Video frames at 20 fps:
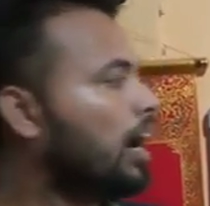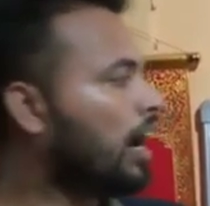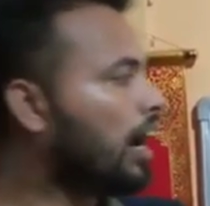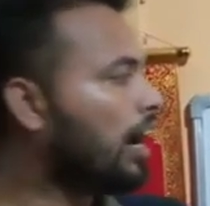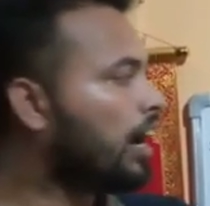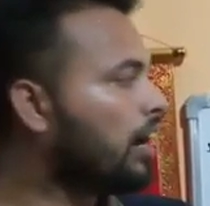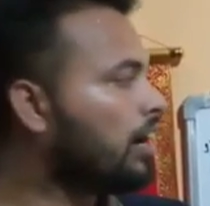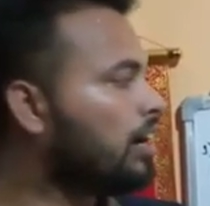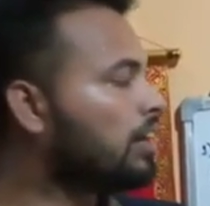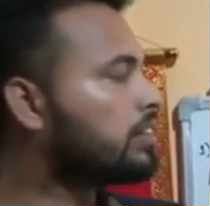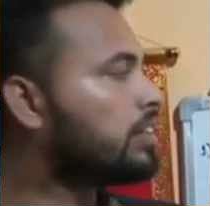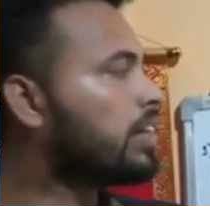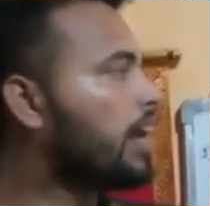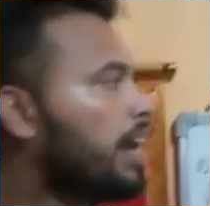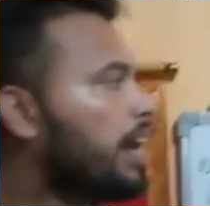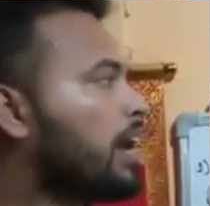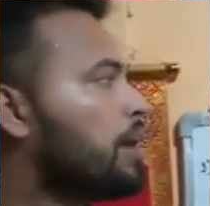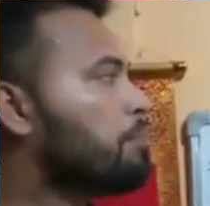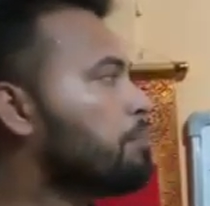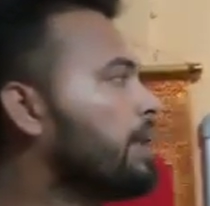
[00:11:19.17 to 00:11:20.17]
And
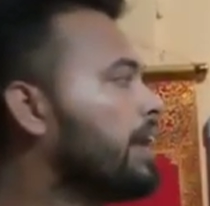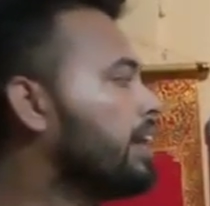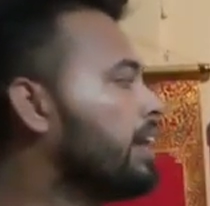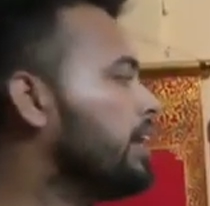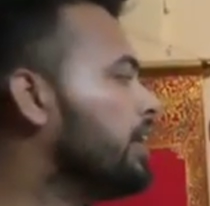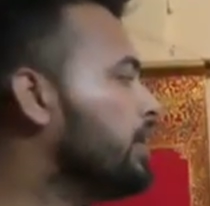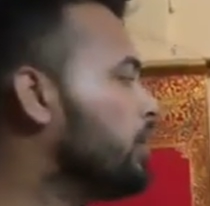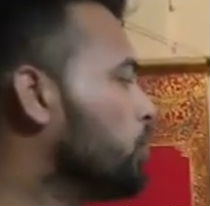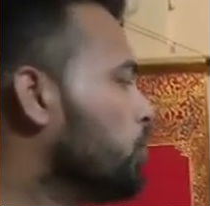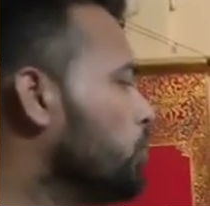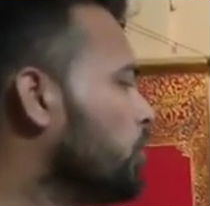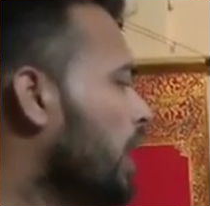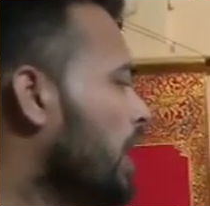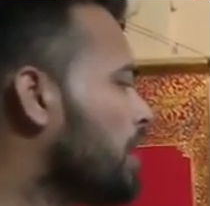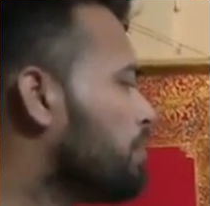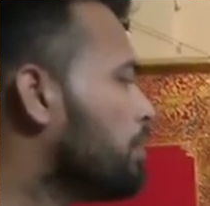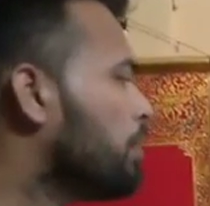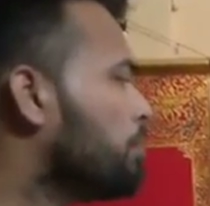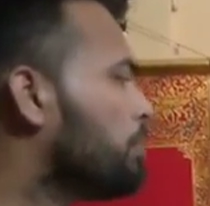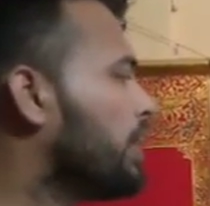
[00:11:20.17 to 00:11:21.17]
there are mainly two
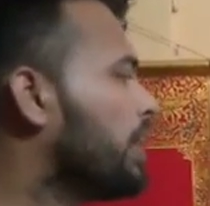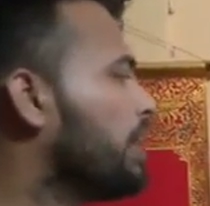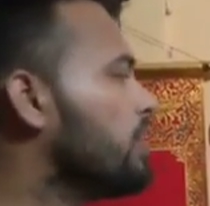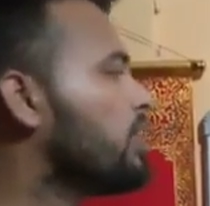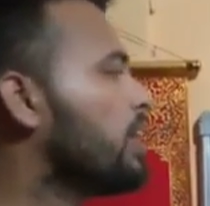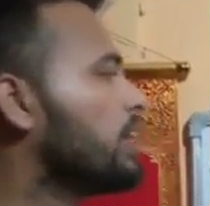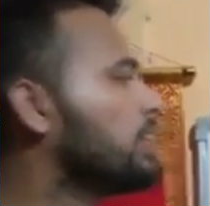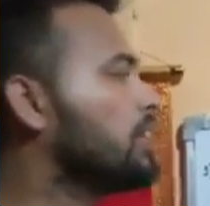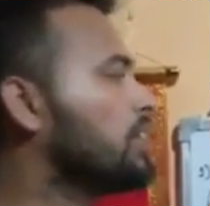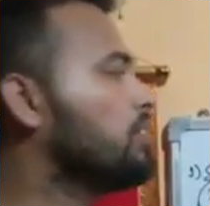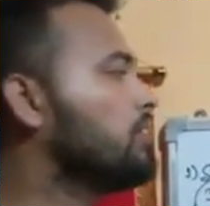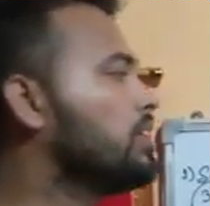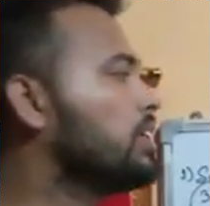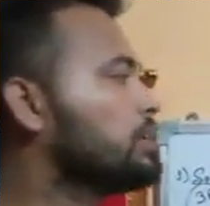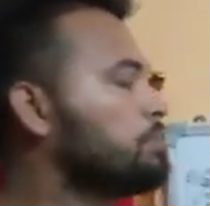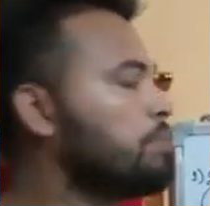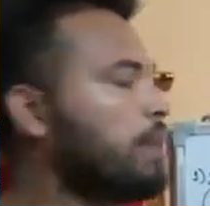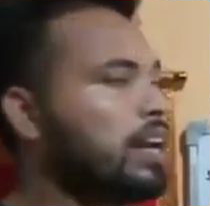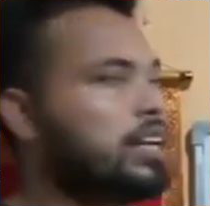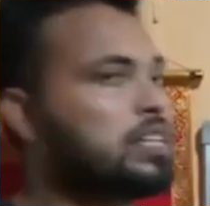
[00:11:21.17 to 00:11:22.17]
types of radioactive
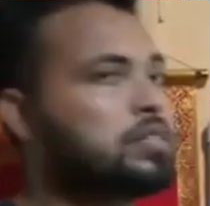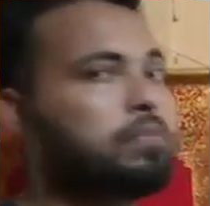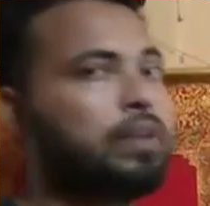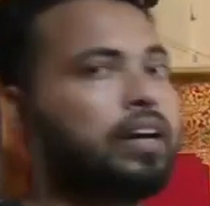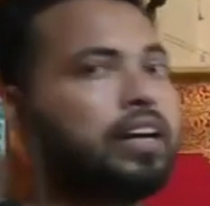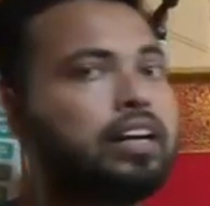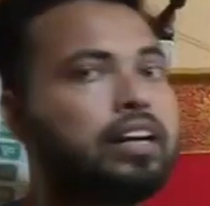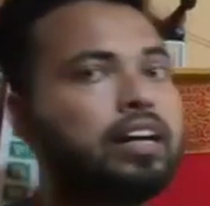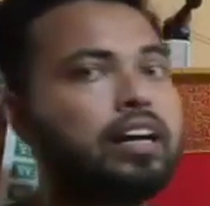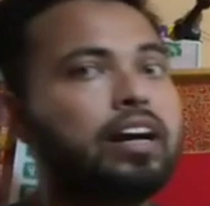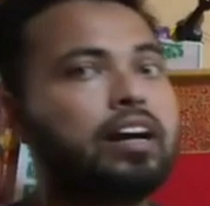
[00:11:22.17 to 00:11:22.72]
waste management.